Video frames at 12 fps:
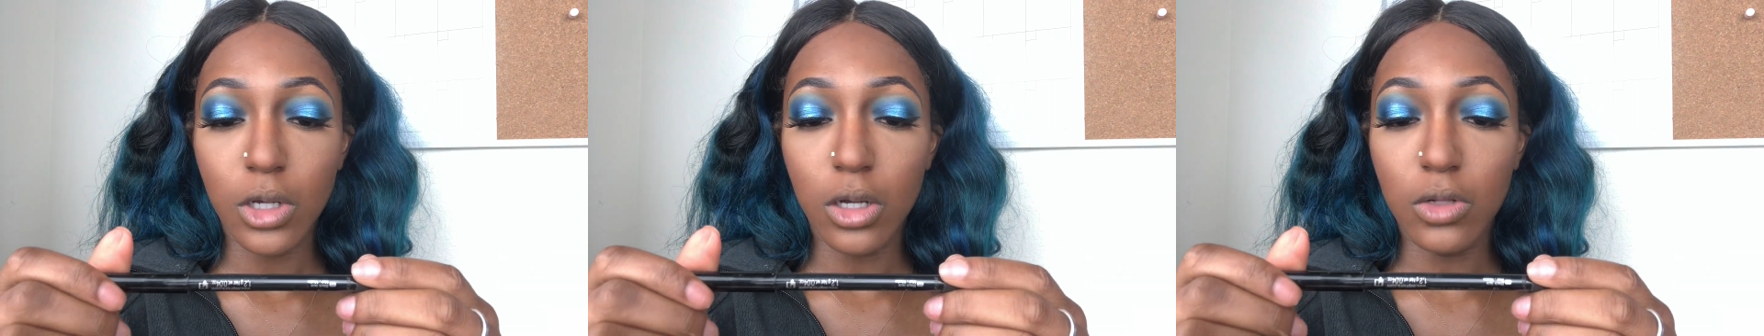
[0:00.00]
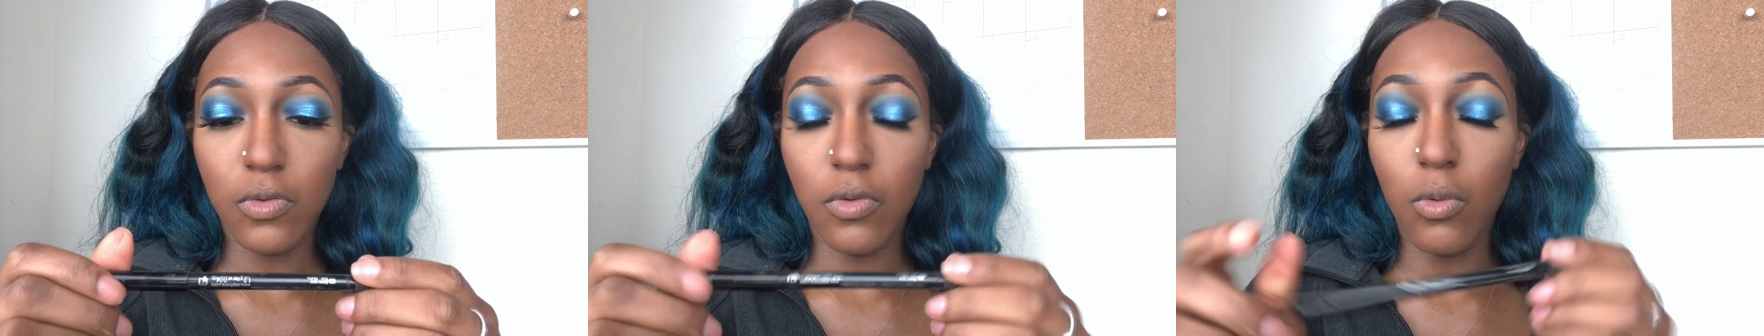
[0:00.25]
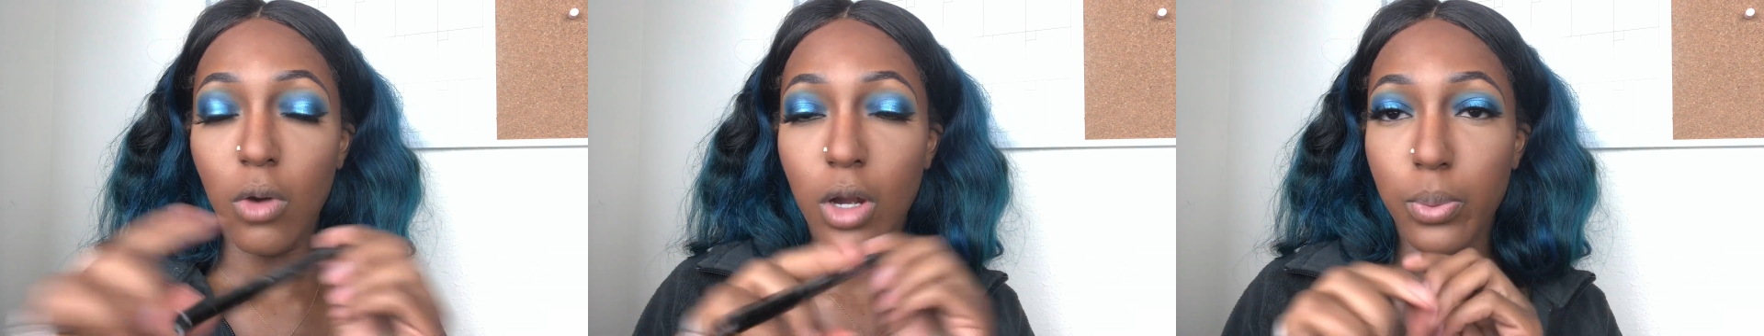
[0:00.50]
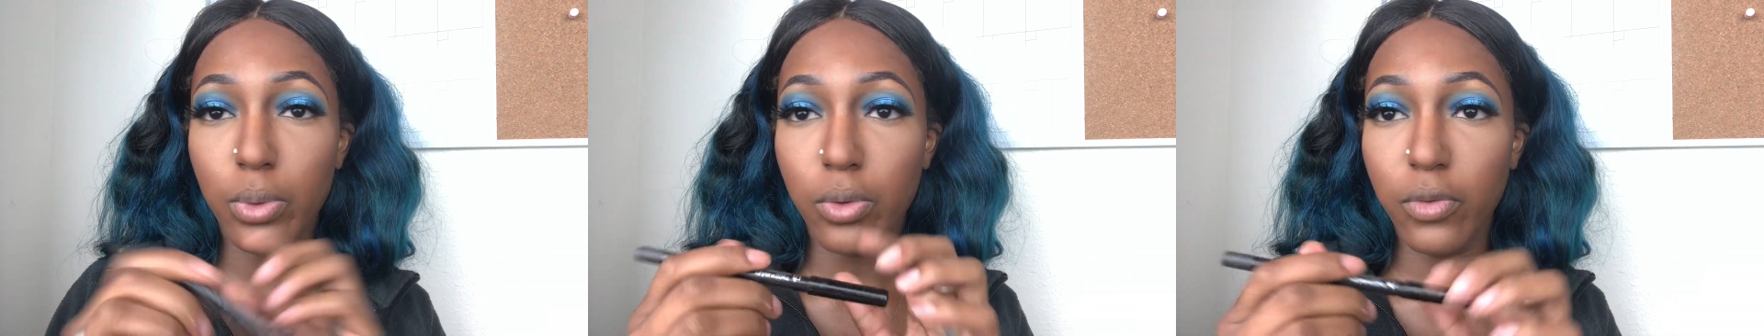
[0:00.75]
colorful
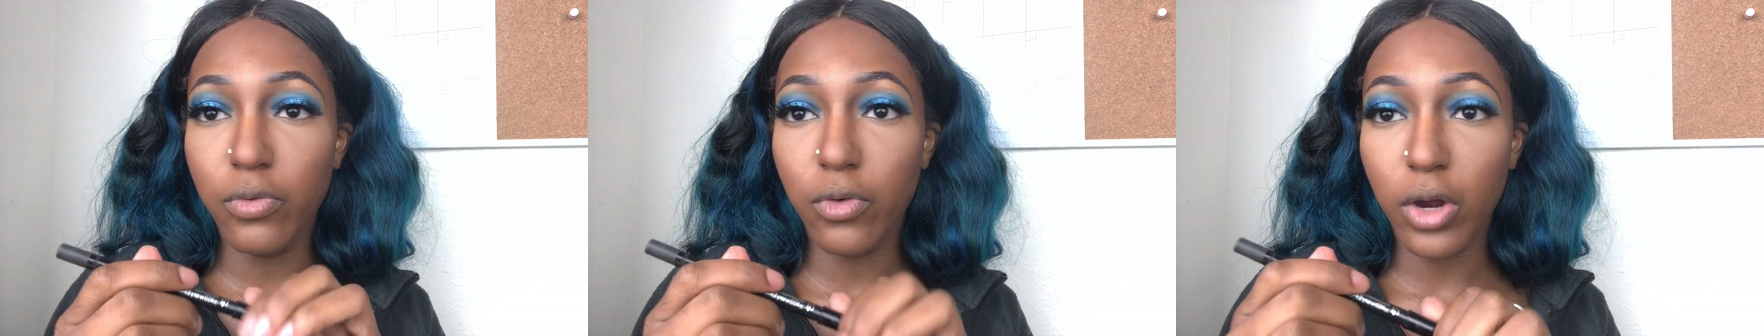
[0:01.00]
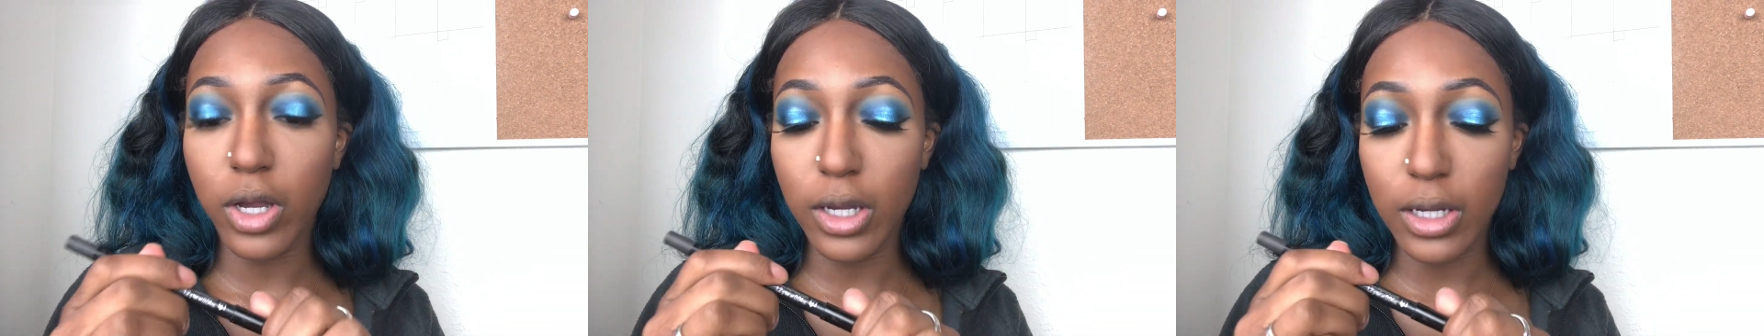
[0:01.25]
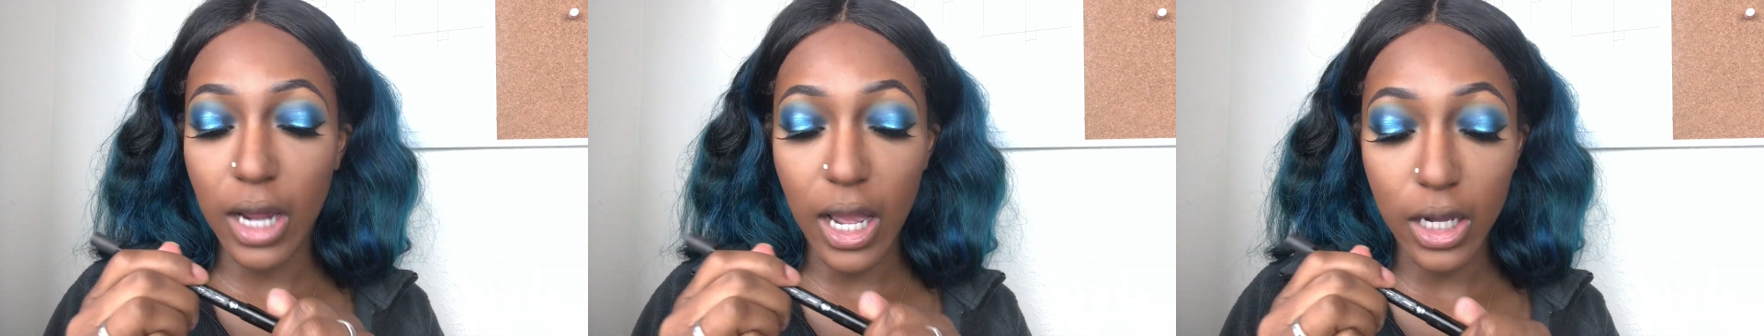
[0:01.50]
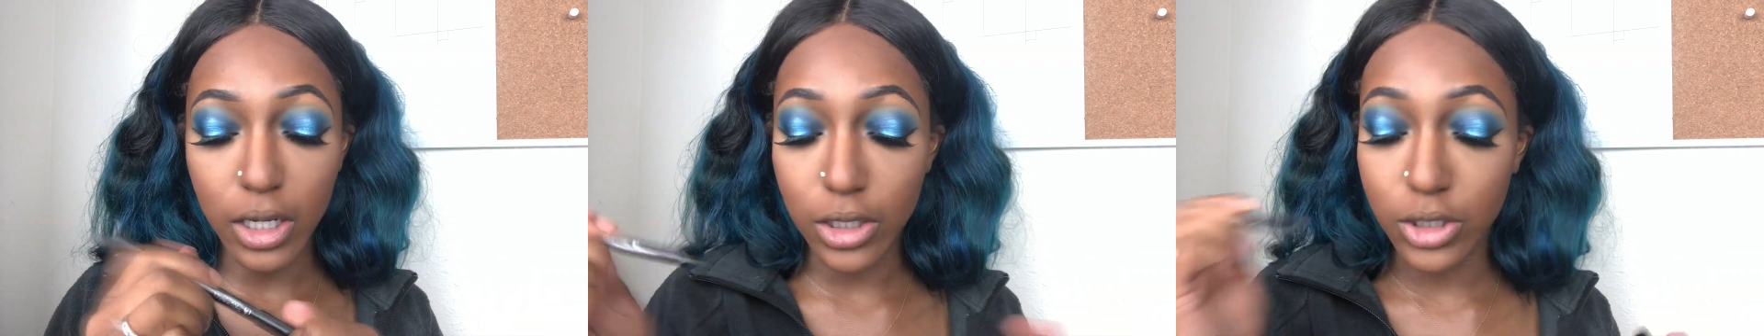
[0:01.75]
waterproof crayon
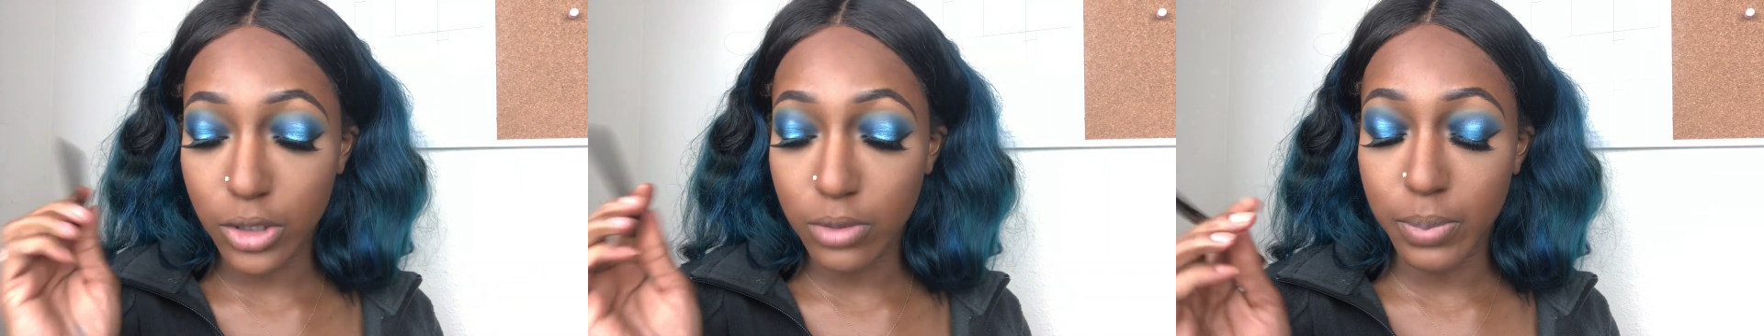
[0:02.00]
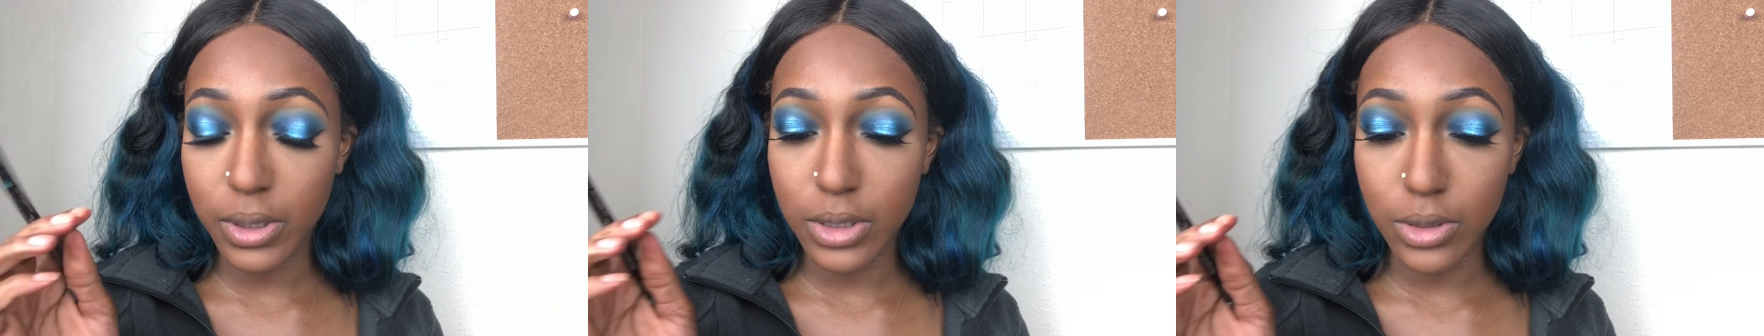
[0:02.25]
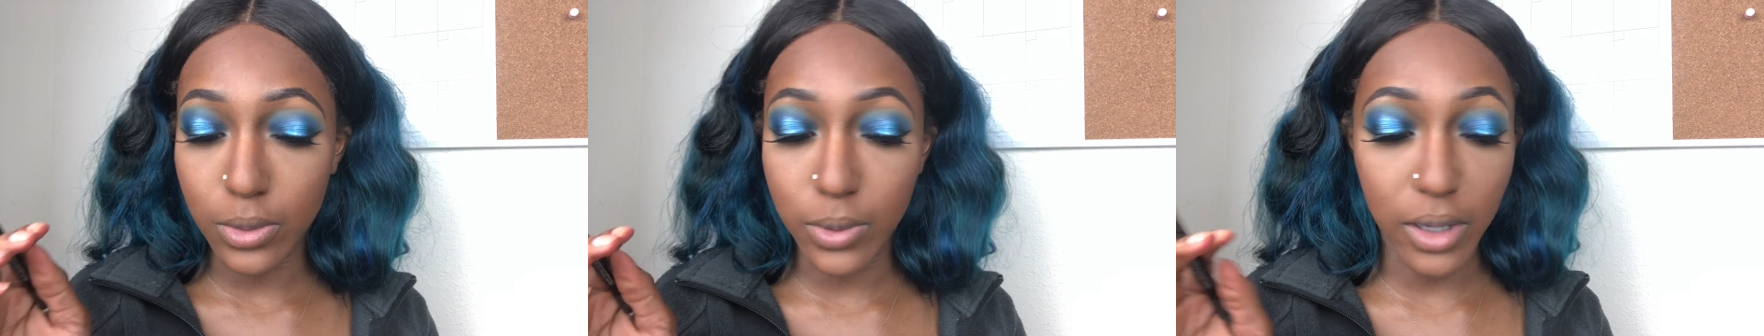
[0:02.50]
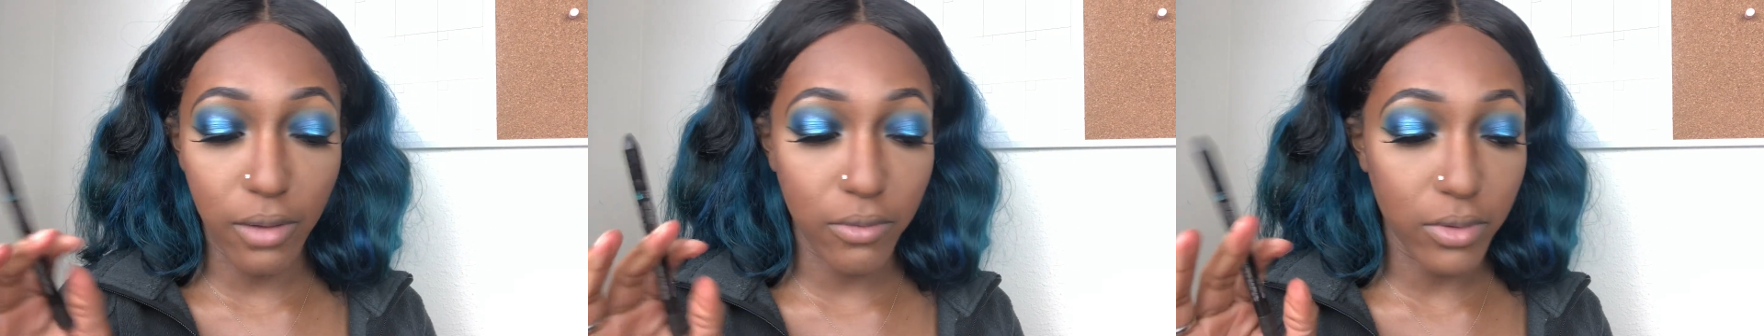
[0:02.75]
eye color pencil,
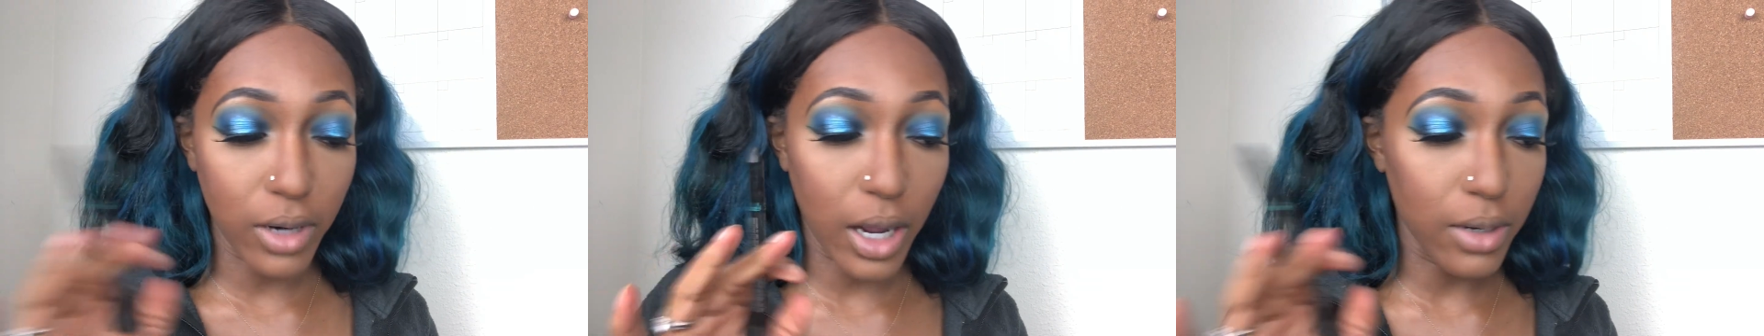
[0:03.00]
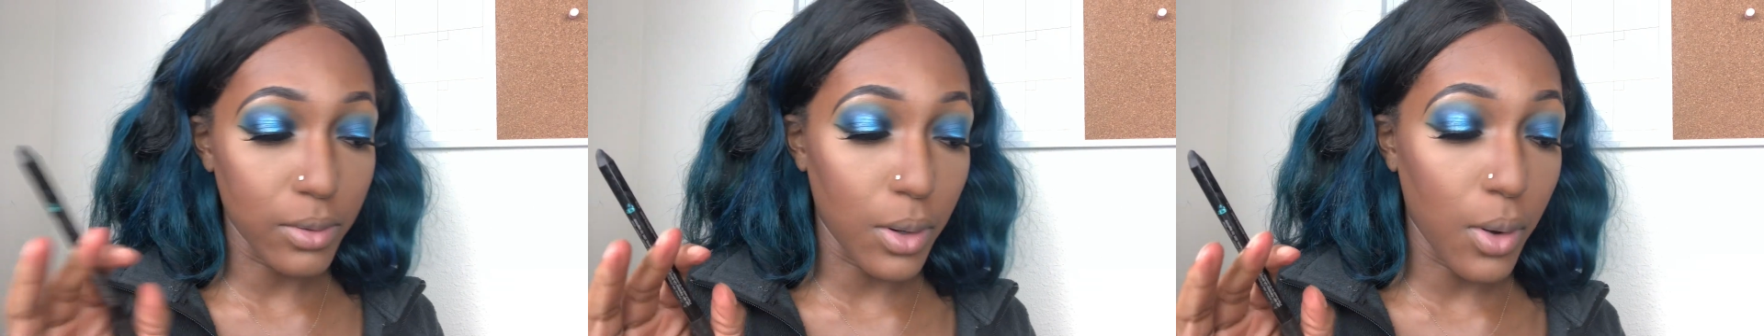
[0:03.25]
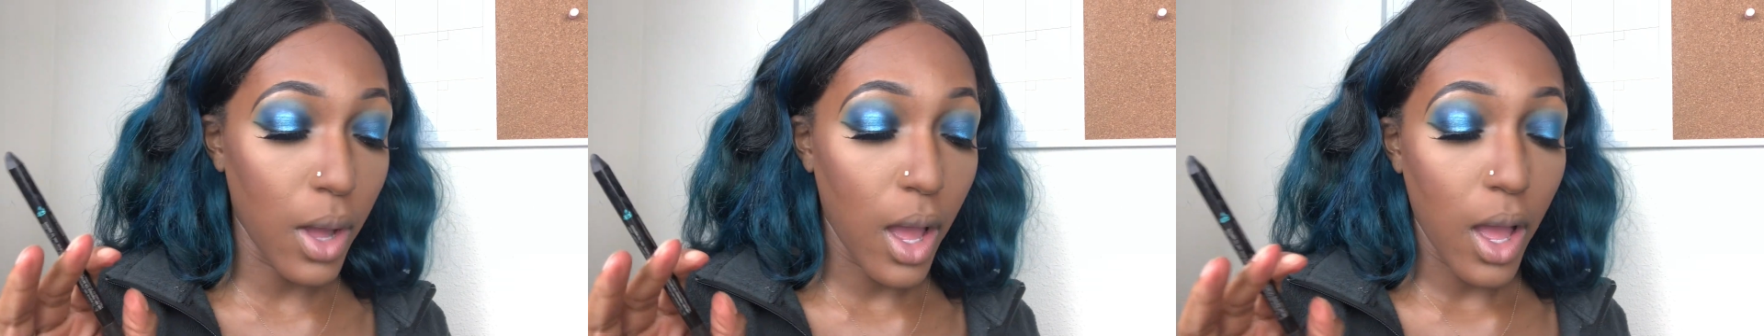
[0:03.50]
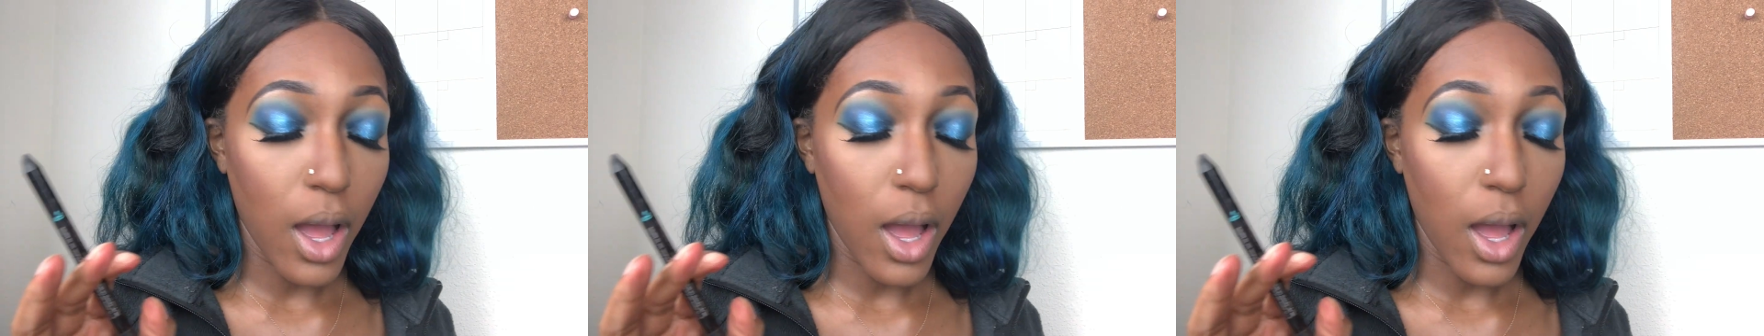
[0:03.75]
whatever, I don't know.